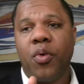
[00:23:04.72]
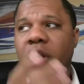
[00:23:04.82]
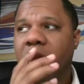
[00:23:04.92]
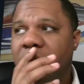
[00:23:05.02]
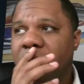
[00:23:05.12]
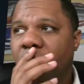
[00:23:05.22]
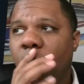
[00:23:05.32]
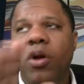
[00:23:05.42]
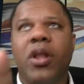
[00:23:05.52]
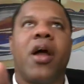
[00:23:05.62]
if you want to,
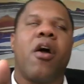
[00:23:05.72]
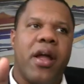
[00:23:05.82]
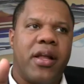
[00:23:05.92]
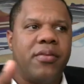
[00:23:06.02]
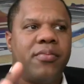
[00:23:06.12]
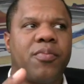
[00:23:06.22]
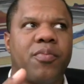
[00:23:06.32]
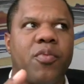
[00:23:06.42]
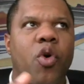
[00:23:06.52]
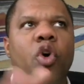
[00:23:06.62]
or like, all right,
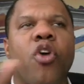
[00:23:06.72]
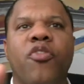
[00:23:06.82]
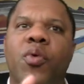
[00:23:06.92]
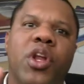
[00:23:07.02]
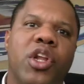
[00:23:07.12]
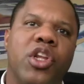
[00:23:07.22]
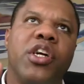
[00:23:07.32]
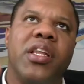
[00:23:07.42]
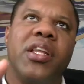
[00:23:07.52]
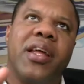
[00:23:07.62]
or if you want to
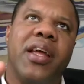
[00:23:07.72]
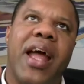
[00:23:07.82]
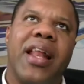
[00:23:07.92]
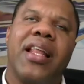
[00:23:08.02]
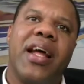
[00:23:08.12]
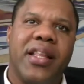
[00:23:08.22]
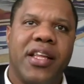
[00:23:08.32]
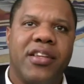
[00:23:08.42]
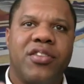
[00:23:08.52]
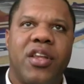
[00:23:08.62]
look at it like
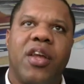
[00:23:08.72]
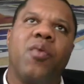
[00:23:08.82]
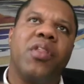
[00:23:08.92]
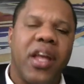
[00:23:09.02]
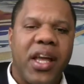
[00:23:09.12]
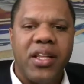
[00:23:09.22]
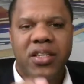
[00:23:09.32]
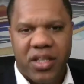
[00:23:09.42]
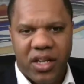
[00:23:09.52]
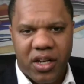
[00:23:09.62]
this, like
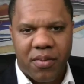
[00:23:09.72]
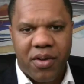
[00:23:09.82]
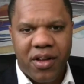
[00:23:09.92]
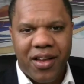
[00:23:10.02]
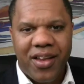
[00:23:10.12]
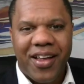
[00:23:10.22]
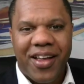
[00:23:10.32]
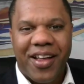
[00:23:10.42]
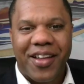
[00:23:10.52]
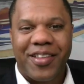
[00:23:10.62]
within STEM,
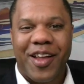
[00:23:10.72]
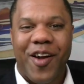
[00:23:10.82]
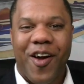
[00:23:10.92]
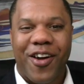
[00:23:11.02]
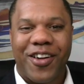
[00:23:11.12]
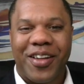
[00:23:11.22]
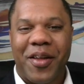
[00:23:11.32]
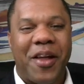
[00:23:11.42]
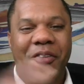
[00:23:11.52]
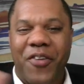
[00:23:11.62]
there are,
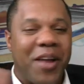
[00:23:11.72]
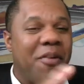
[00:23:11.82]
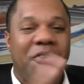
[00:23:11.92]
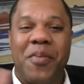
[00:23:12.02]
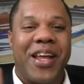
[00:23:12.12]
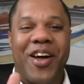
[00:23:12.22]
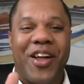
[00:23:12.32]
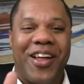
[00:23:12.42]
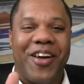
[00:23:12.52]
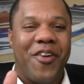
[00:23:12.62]
and forgive me for being
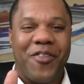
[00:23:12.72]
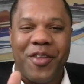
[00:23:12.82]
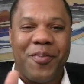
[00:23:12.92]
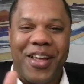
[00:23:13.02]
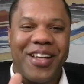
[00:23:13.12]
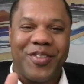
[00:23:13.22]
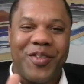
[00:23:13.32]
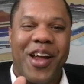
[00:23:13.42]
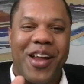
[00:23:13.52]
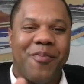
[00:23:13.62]
all over the
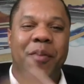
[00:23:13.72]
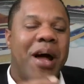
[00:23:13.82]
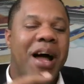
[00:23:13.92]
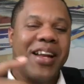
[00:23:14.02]
place, right? My